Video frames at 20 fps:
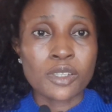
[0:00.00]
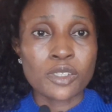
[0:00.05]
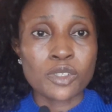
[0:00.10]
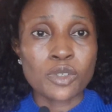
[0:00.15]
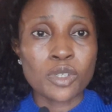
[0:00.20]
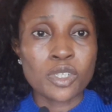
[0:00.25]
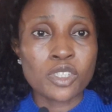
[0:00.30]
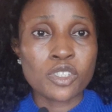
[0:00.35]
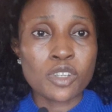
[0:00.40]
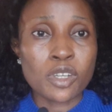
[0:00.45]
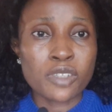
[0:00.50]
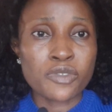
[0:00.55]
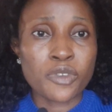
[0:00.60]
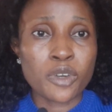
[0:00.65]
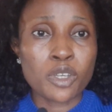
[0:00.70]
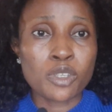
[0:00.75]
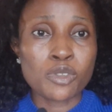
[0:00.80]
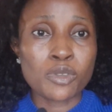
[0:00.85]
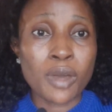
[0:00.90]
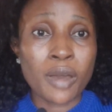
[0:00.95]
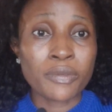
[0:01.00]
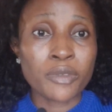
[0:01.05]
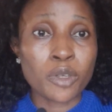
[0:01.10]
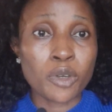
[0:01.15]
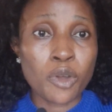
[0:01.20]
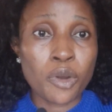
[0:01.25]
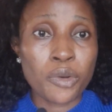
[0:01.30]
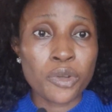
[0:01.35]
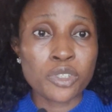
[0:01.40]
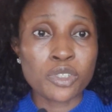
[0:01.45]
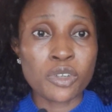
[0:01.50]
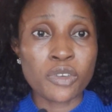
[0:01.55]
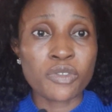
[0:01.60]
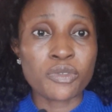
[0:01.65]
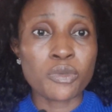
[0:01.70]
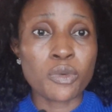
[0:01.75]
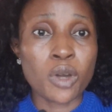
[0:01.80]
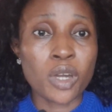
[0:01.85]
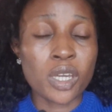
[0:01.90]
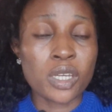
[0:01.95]
So it's just for you to have the courage of
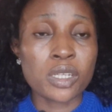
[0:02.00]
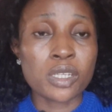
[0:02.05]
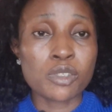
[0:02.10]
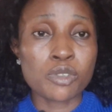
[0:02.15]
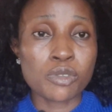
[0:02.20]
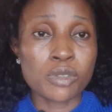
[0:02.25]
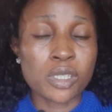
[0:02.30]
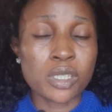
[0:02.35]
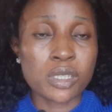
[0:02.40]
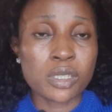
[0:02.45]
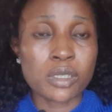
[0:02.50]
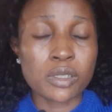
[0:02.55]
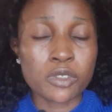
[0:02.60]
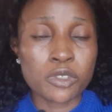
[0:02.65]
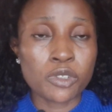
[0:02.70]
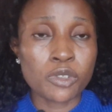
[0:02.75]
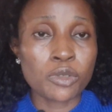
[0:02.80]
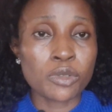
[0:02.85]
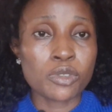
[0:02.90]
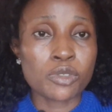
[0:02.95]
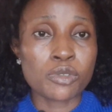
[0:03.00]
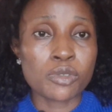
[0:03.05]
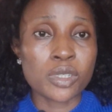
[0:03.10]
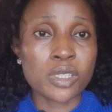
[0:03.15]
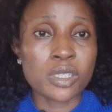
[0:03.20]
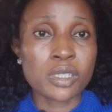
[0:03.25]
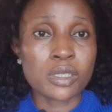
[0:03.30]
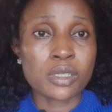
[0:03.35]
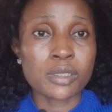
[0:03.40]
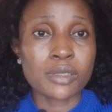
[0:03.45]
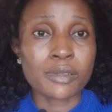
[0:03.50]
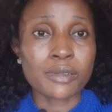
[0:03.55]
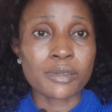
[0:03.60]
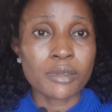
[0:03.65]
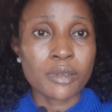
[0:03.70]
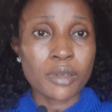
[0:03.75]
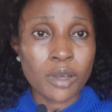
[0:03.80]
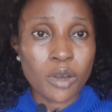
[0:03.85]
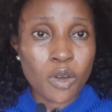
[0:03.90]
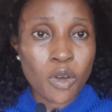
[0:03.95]
walking into this, to this
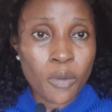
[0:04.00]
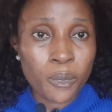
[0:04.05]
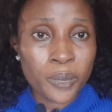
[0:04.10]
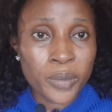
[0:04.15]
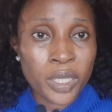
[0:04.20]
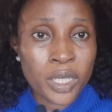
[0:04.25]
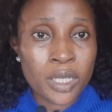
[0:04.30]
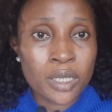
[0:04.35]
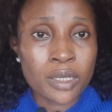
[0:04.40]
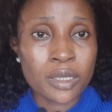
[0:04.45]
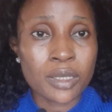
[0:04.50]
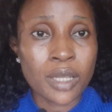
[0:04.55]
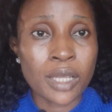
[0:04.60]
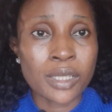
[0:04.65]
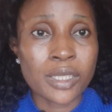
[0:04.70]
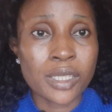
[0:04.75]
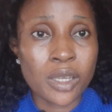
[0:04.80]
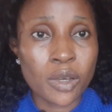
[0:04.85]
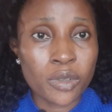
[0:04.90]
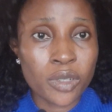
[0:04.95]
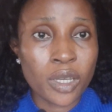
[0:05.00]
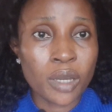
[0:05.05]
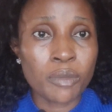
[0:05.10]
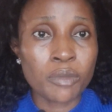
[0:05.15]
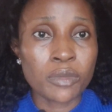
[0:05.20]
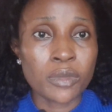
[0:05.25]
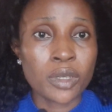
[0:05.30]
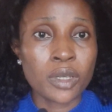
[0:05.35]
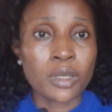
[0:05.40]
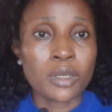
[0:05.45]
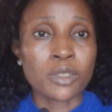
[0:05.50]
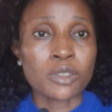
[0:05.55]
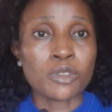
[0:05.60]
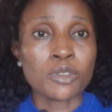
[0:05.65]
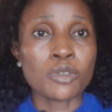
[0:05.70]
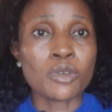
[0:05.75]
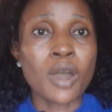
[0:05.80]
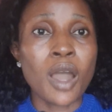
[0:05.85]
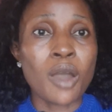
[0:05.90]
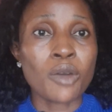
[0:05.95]
companies and tell them,
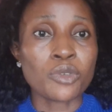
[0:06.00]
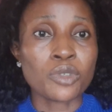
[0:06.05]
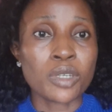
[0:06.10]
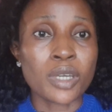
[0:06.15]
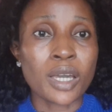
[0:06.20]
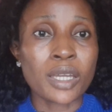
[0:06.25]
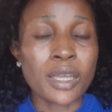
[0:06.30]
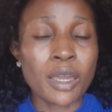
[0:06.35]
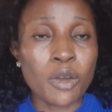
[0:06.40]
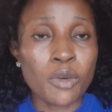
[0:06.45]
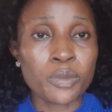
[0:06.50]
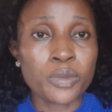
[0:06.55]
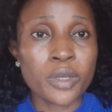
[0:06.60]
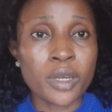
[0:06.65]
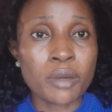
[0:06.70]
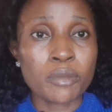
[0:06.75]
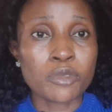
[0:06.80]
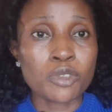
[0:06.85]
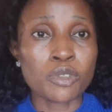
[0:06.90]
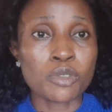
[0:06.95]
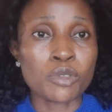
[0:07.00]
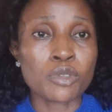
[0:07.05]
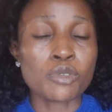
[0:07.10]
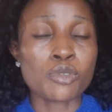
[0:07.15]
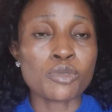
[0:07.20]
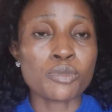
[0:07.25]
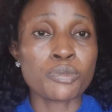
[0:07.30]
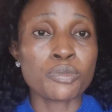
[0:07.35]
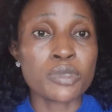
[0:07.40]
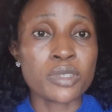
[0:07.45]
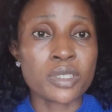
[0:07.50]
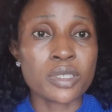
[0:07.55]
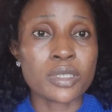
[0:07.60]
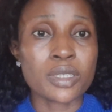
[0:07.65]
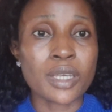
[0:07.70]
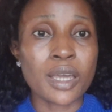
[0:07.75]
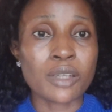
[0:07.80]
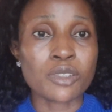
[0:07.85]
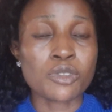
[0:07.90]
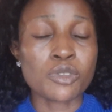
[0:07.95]
how you can help them, to boost
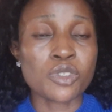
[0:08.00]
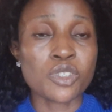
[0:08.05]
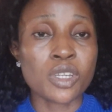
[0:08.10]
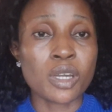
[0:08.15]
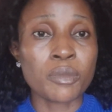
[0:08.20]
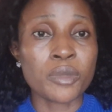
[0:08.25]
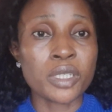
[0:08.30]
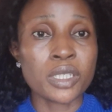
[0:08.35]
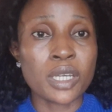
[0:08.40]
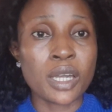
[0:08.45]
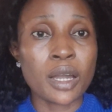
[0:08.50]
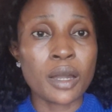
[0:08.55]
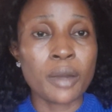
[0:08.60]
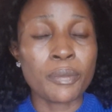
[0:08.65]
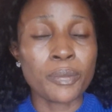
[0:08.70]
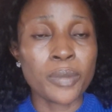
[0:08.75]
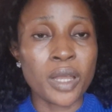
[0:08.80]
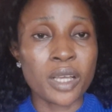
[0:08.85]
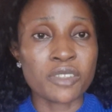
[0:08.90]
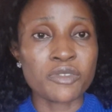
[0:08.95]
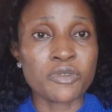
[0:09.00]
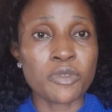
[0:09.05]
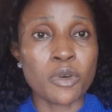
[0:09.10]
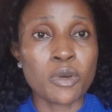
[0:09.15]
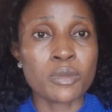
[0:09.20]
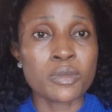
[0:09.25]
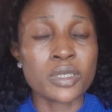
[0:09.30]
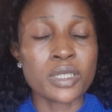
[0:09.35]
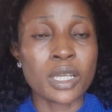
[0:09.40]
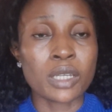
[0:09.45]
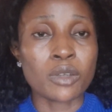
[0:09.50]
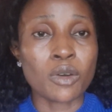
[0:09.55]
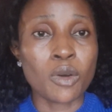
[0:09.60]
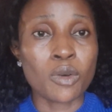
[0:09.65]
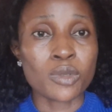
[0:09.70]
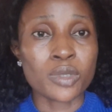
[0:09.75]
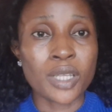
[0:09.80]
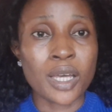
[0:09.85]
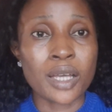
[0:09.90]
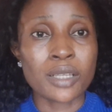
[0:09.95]
their social media platforms and
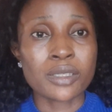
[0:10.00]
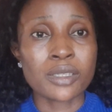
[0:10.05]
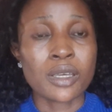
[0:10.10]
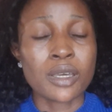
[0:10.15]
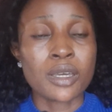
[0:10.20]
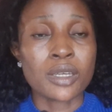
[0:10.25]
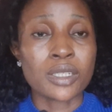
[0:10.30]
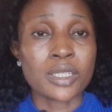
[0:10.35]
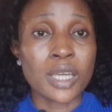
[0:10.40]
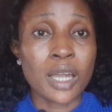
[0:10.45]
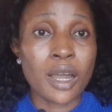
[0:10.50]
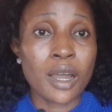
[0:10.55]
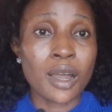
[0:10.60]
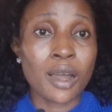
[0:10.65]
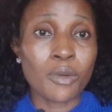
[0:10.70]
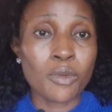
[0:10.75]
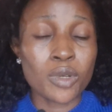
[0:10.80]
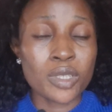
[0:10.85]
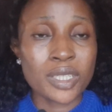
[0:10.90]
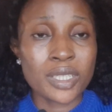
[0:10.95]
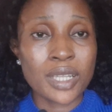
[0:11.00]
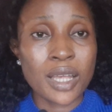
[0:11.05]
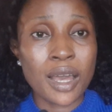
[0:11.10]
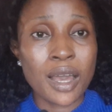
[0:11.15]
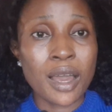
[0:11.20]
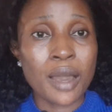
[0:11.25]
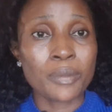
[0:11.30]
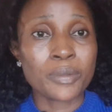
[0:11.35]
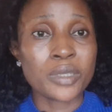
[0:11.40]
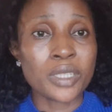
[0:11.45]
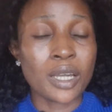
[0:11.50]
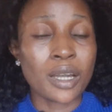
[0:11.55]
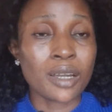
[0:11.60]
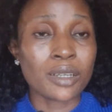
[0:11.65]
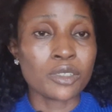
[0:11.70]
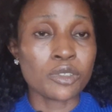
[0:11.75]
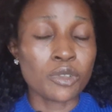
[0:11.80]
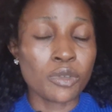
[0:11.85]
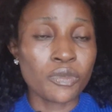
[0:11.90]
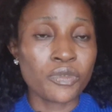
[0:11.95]
all that, their WhatsApp,
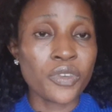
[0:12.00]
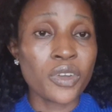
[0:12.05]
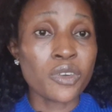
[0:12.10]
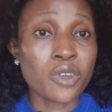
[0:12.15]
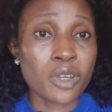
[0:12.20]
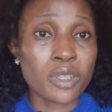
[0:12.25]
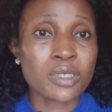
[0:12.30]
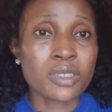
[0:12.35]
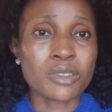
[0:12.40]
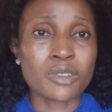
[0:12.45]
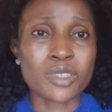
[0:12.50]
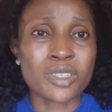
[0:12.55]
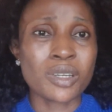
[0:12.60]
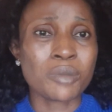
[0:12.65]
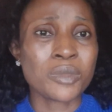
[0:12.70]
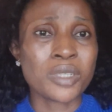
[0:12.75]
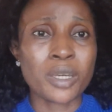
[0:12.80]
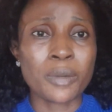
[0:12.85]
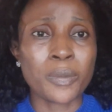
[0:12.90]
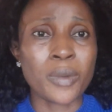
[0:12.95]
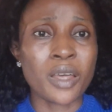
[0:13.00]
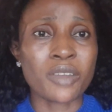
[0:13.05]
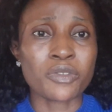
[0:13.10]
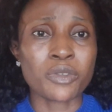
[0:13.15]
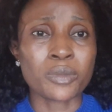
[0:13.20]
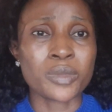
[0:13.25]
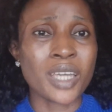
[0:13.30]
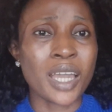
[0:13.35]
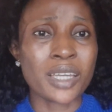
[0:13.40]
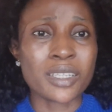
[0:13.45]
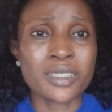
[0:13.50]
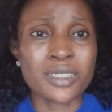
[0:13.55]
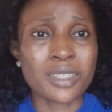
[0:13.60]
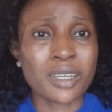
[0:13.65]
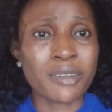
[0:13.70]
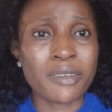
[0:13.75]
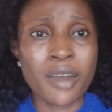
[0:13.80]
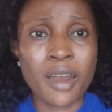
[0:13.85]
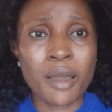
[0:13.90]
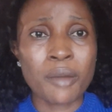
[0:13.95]
their, various social media platforms, their
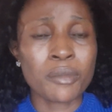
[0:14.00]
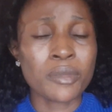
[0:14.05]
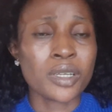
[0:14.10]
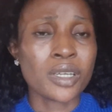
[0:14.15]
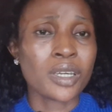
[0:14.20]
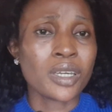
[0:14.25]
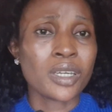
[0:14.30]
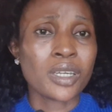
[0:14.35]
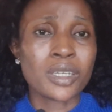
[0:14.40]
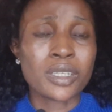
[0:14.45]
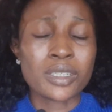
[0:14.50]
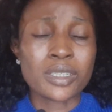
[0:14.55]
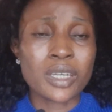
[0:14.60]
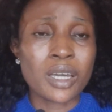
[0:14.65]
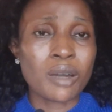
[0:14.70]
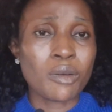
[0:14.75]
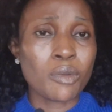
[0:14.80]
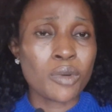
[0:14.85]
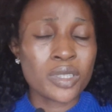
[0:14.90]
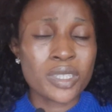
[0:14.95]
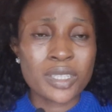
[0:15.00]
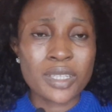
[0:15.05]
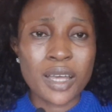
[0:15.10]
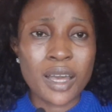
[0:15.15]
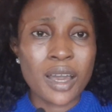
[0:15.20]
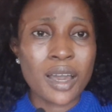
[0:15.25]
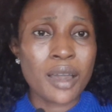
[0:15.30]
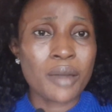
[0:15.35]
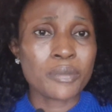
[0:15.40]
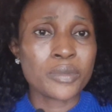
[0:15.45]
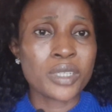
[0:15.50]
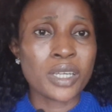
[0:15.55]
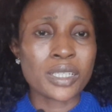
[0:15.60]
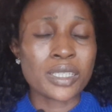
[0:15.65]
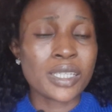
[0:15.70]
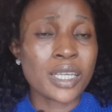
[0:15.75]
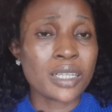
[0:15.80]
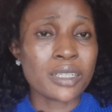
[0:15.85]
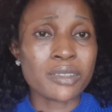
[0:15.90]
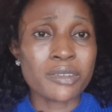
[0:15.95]
Instagram, their WhatsApp, their
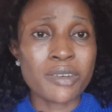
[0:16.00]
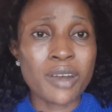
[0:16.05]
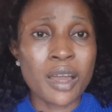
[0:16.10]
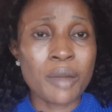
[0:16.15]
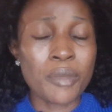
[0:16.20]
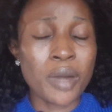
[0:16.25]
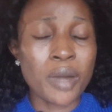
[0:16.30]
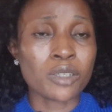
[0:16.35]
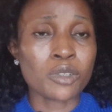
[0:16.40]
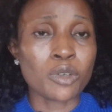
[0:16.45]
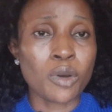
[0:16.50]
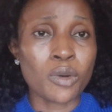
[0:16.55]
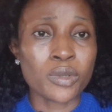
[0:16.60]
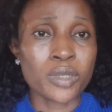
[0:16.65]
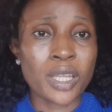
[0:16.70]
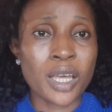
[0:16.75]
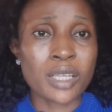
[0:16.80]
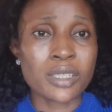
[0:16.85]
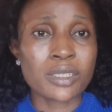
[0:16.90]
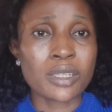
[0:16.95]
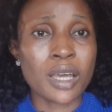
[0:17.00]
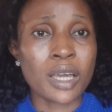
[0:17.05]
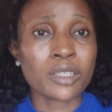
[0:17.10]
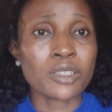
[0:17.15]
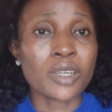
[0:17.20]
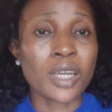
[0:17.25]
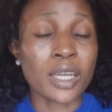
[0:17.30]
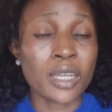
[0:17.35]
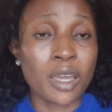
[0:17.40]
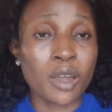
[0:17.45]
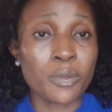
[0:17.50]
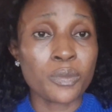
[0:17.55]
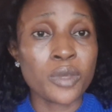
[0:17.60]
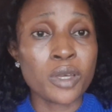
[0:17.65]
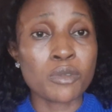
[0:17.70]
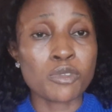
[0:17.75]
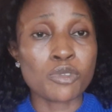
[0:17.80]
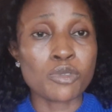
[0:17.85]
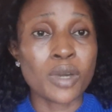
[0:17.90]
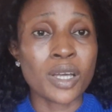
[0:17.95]
Telegram all that. So you can help
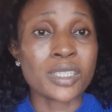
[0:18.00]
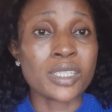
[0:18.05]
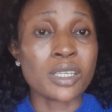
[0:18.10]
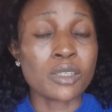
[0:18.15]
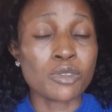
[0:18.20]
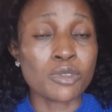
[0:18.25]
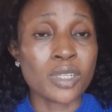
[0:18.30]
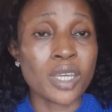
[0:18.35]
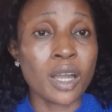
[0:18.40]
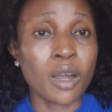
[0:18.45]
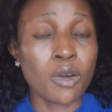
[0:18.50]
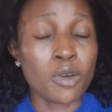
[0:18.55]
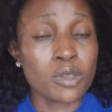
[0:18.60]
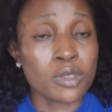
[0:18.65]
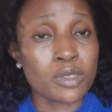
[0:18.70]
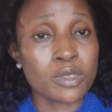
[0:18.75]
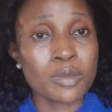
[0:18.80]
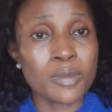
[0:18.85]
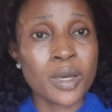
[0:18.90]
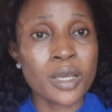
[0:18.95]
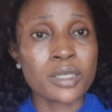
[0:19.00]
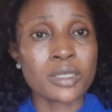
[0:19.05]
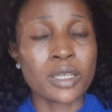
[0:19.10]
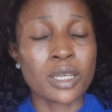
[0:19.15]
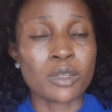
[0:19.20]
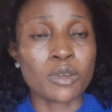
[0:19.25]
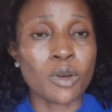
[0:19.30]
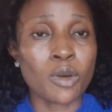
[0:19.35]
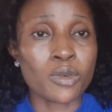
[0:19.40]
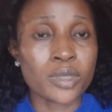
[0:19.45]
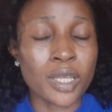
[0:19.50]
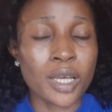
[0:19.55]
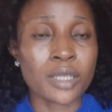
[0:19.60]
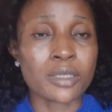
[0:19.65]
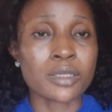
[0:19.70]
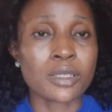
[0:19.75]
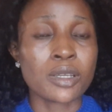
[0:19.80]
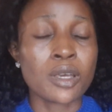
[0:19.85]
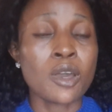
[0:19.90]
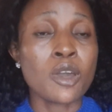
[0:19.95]
them to attend to their customers and all that.